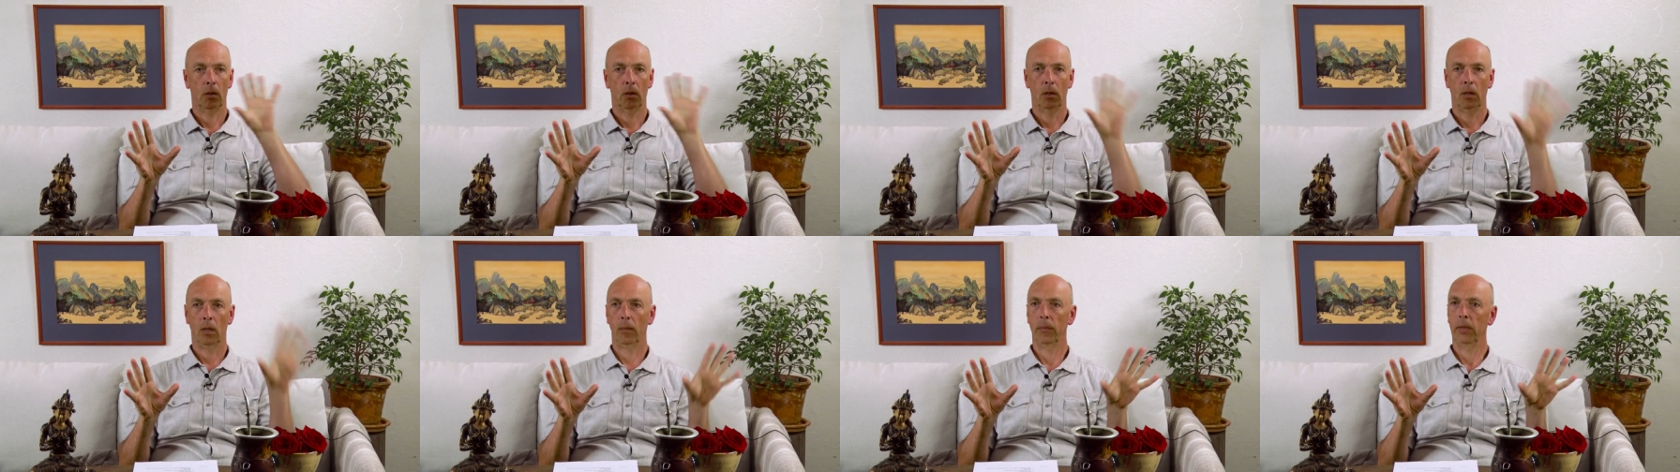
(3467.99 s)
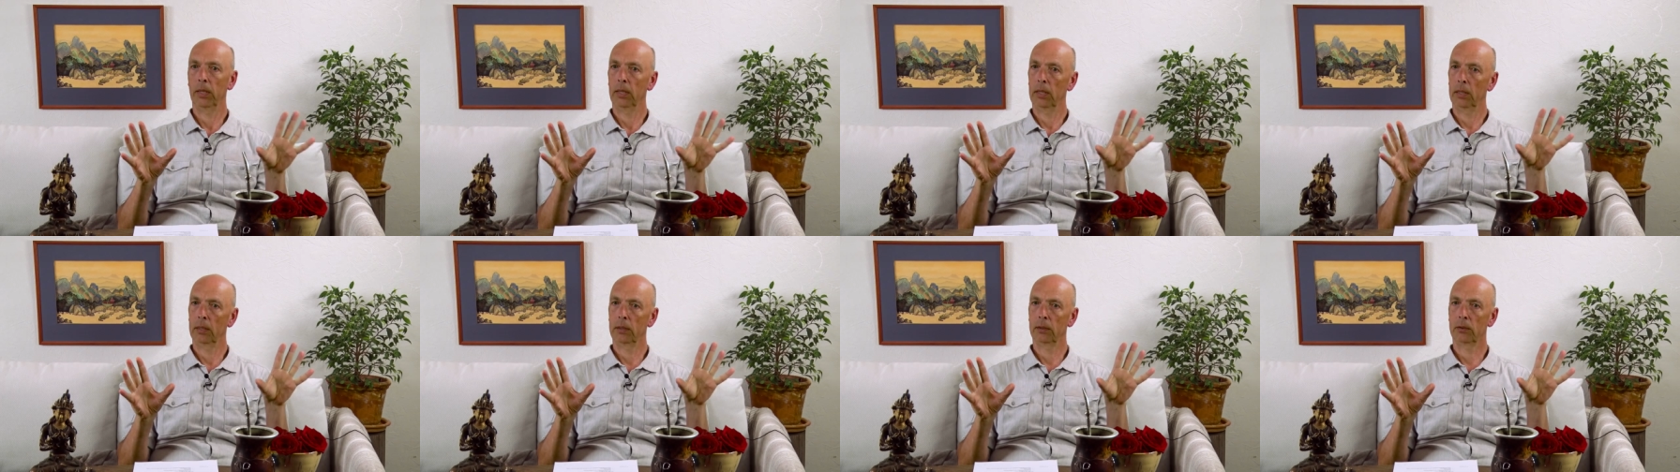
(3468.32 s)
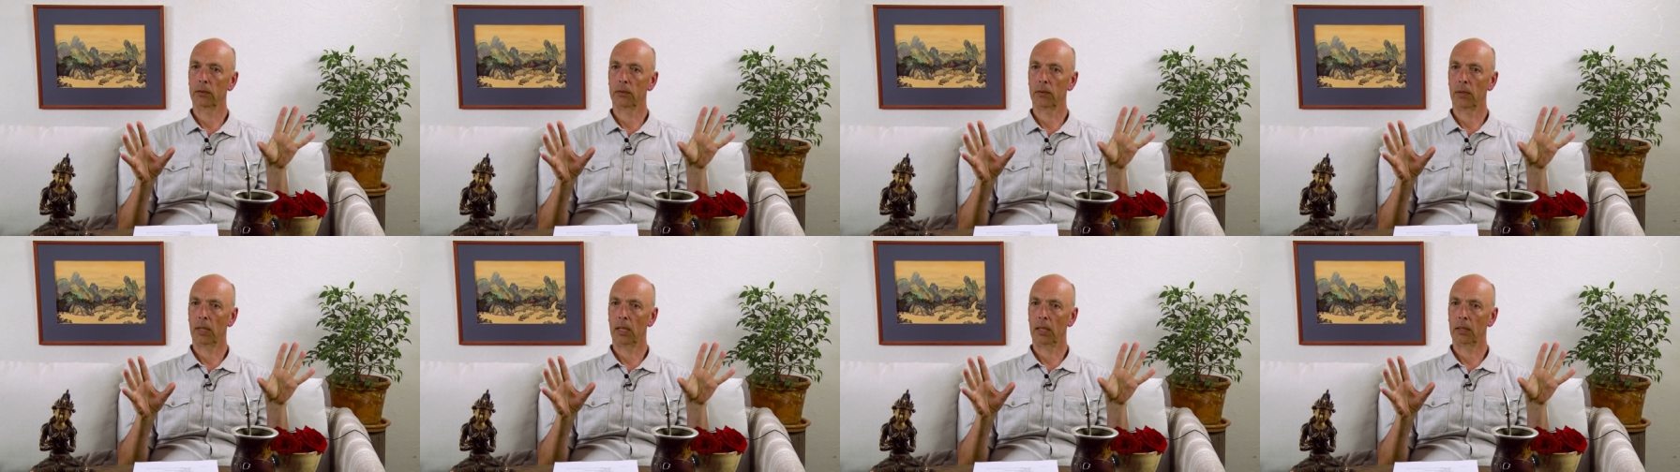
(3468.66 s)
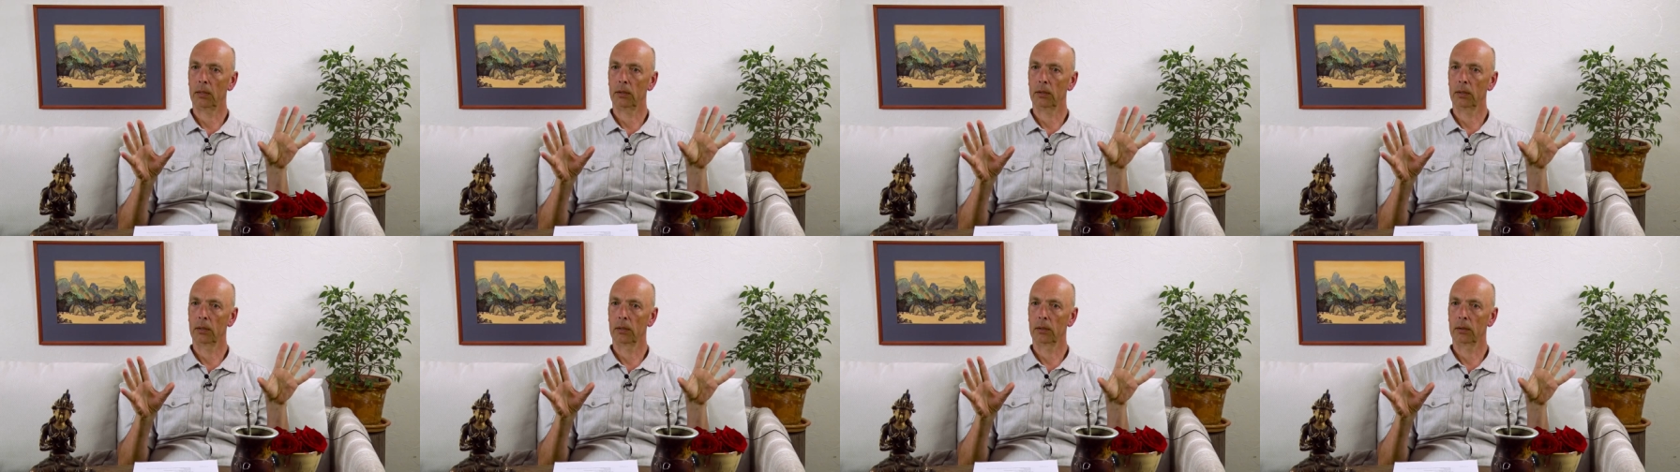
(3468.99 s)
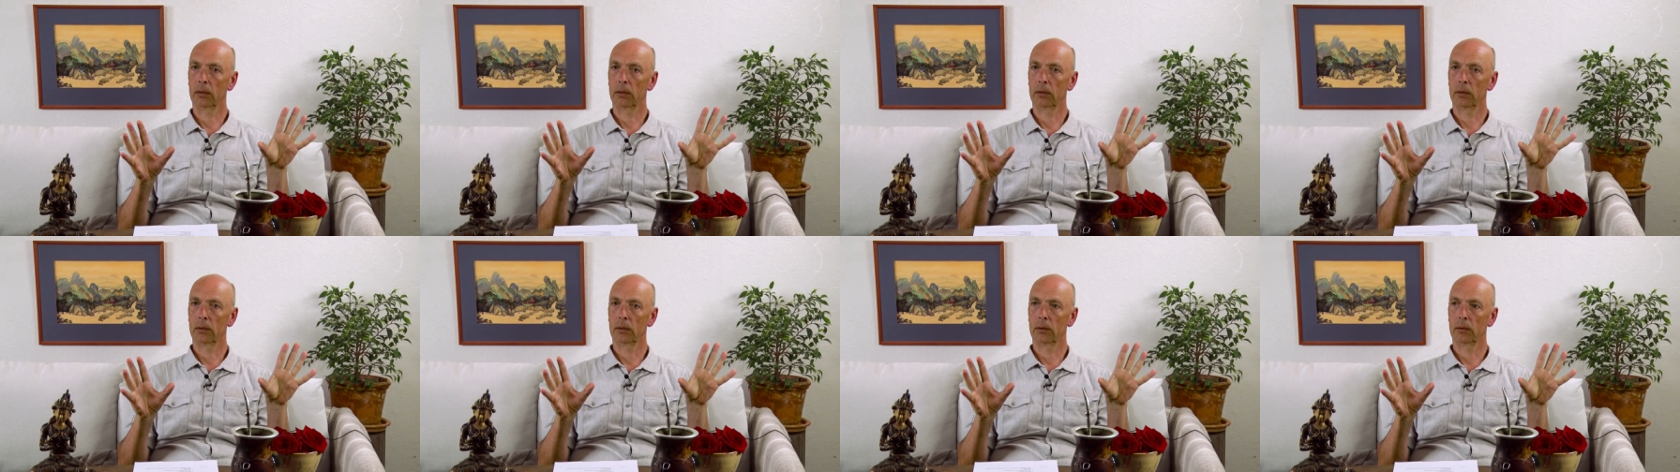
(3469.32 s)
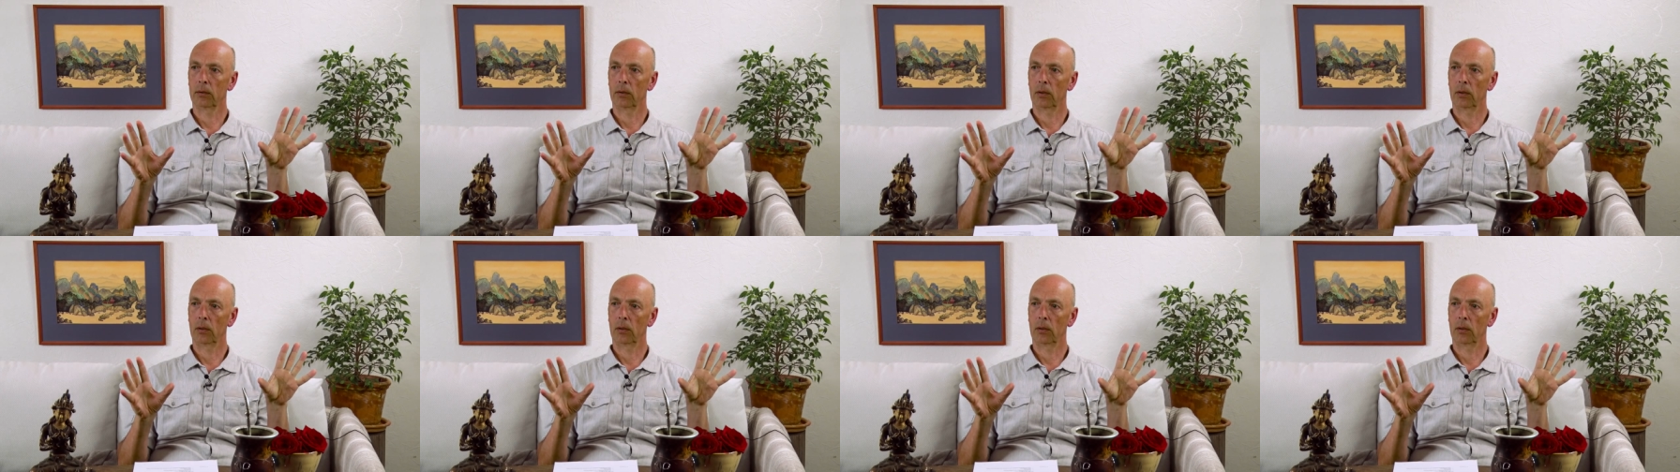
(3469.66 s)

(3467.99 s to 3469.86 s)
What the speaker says: common instructions,